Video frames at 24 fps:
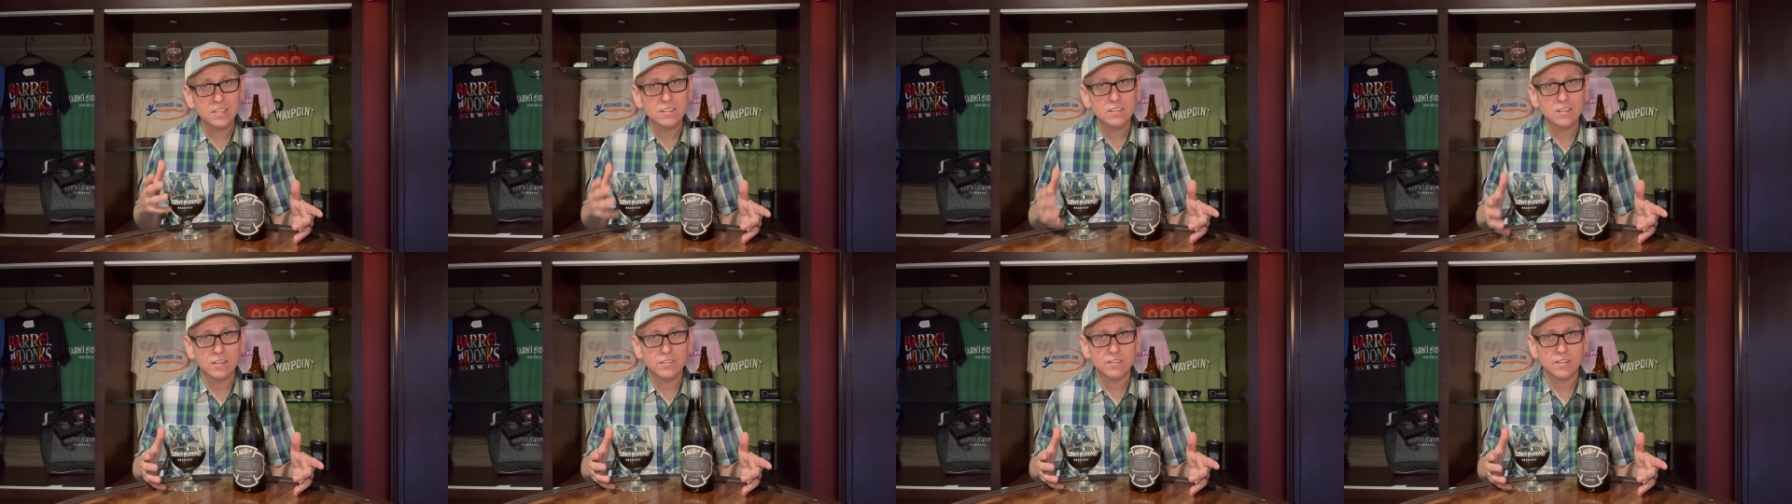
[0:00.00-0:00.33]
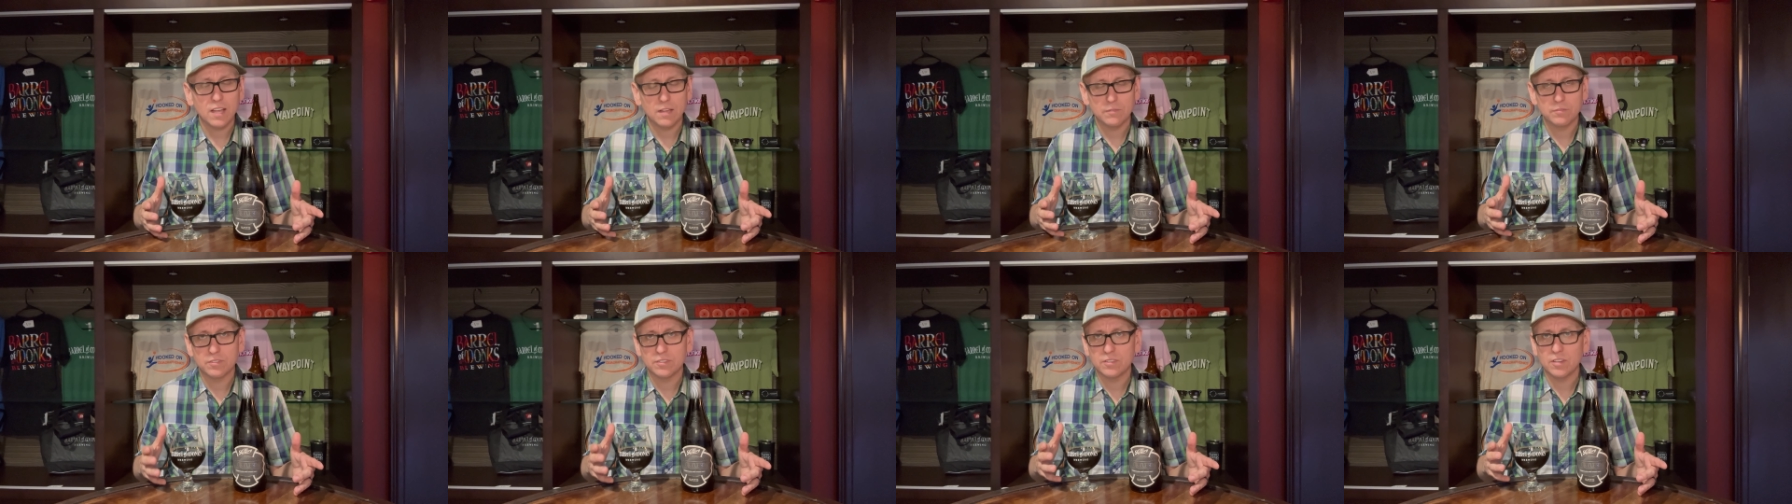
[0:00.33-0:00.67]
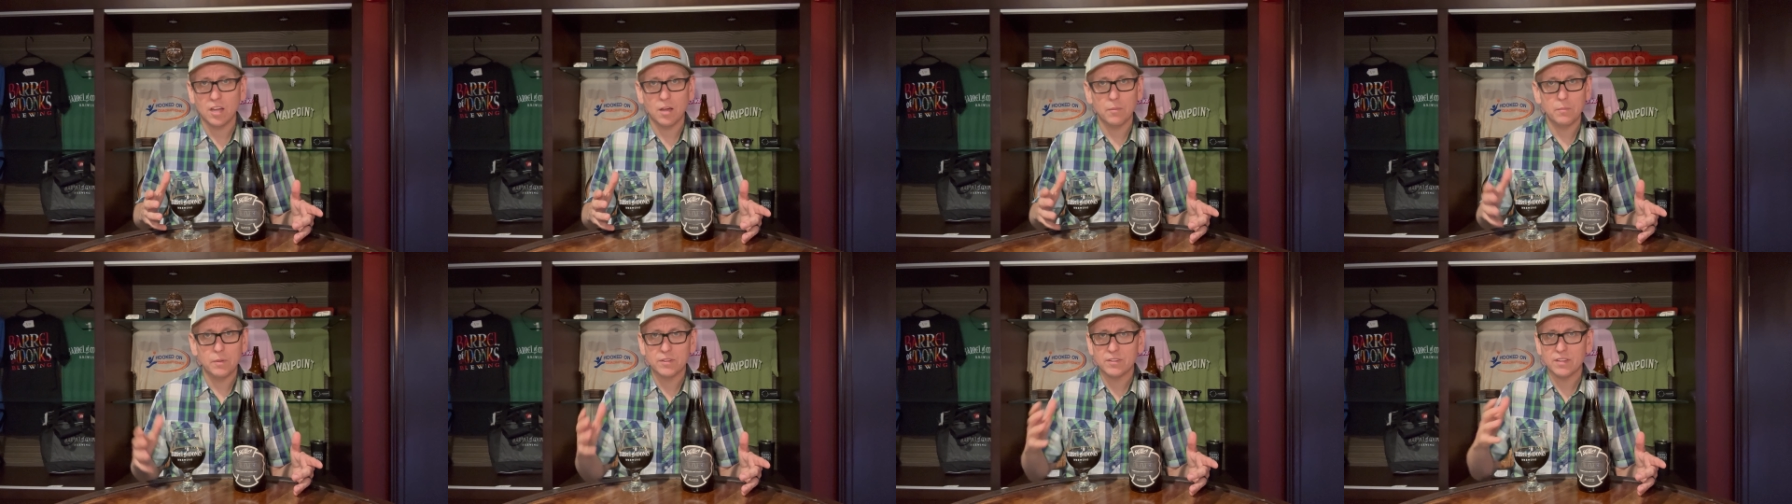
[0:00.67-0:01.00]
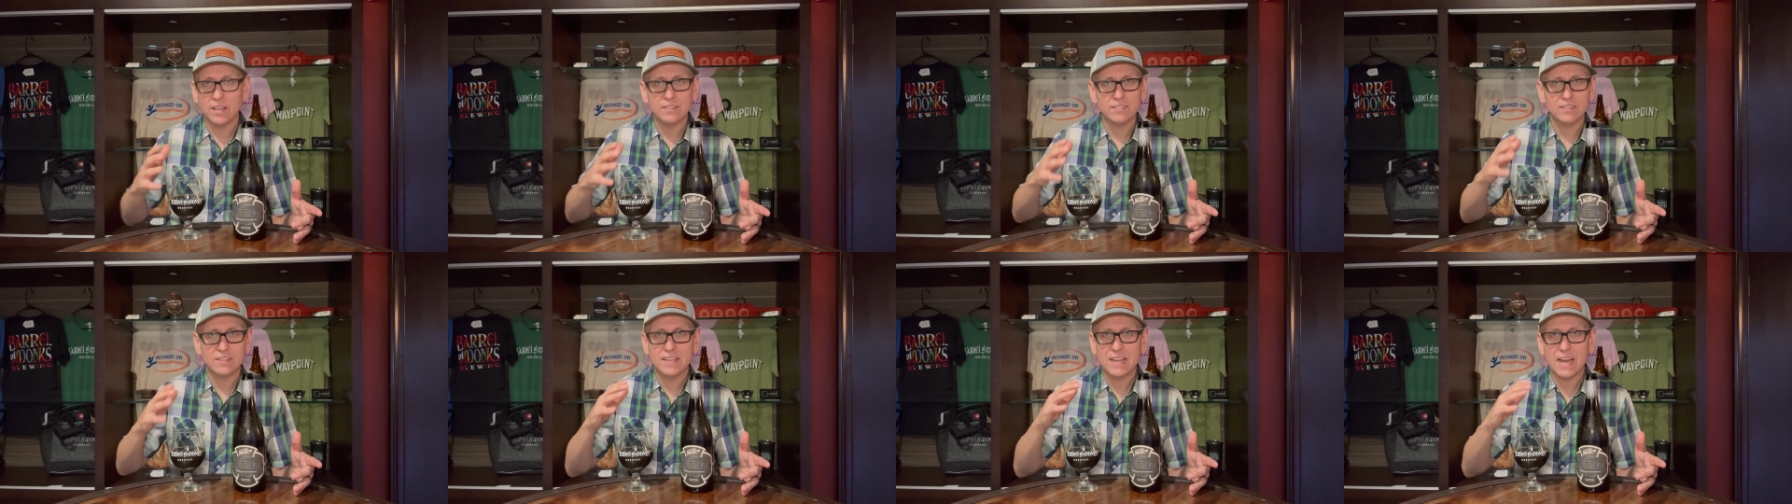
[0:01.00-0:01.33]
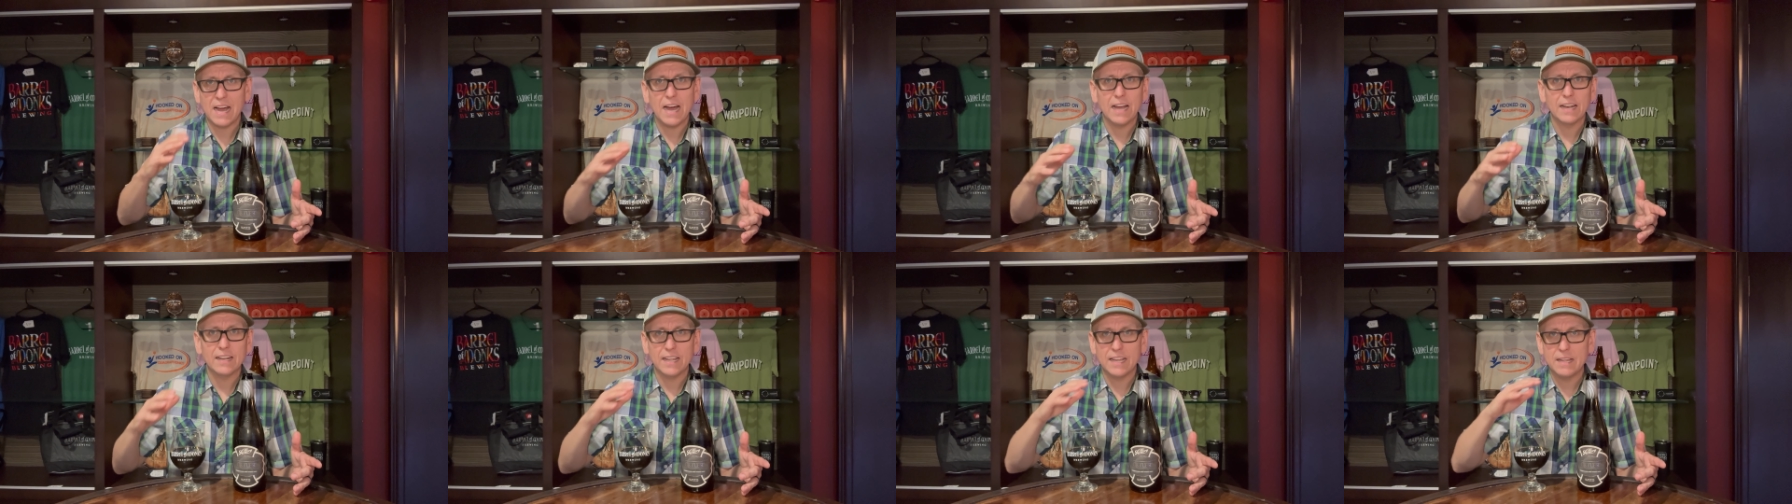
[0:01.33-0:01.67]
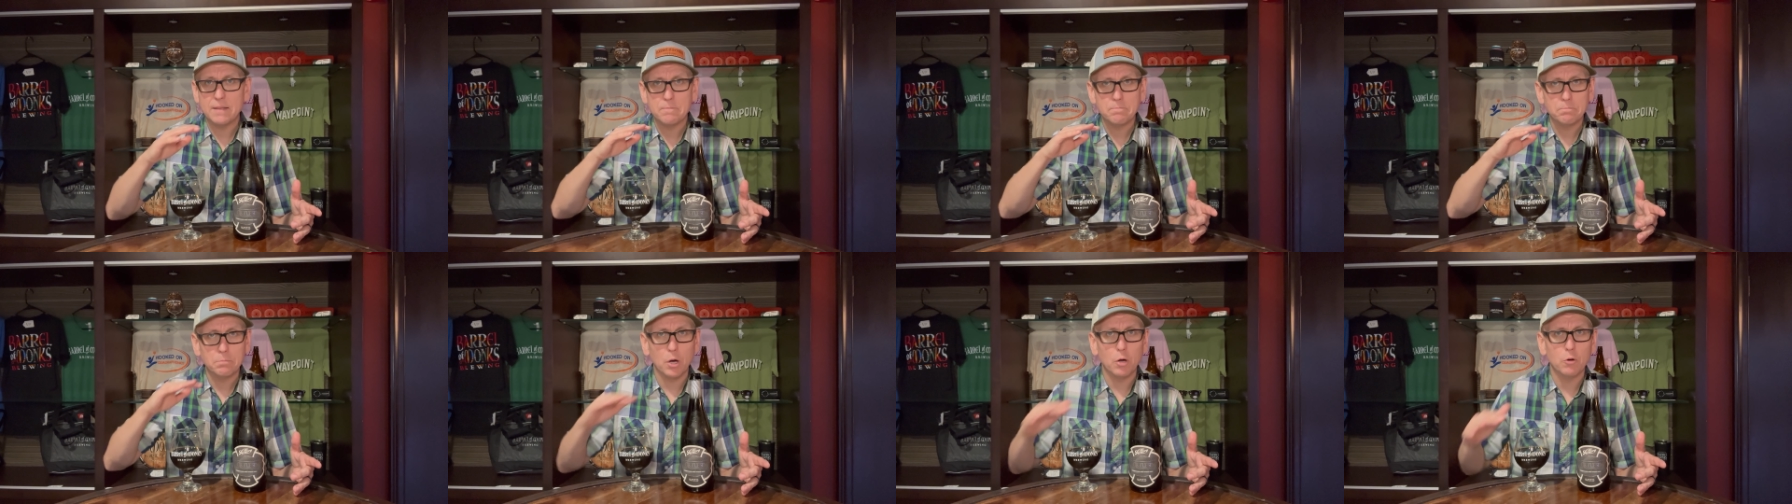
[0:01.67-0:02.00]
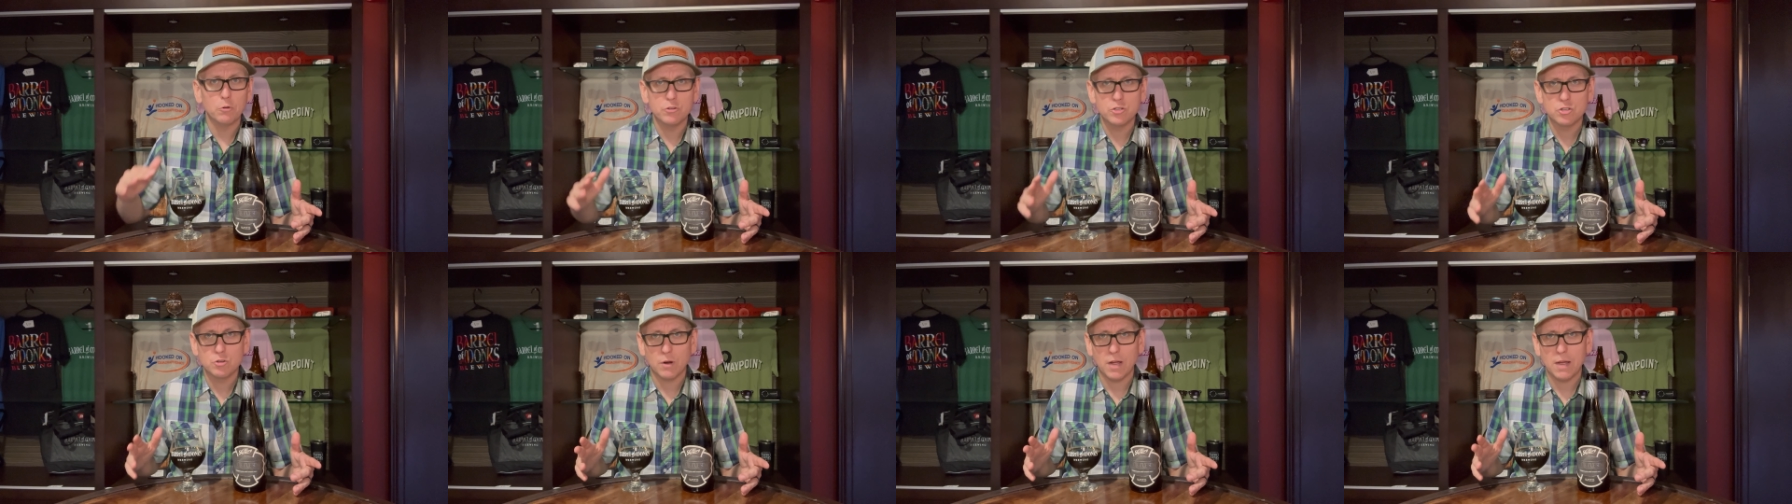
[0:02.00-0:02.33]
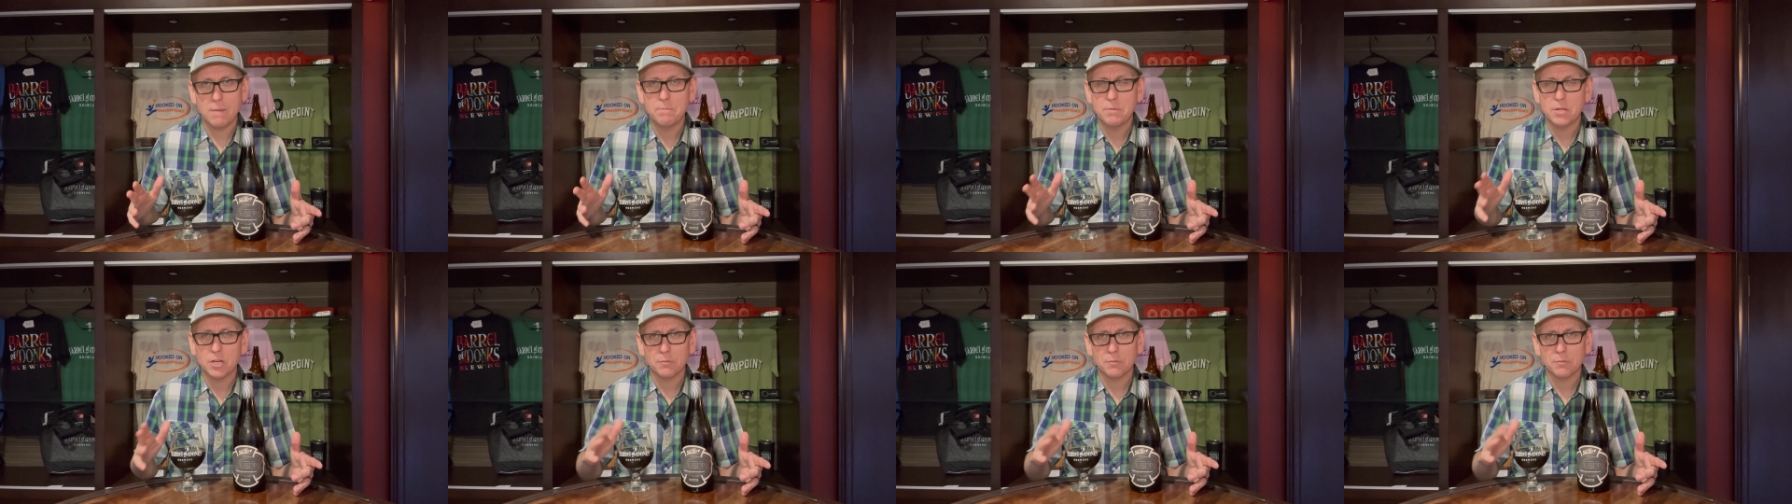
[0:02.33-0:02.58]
and it does have some, it's, it's not a bone dry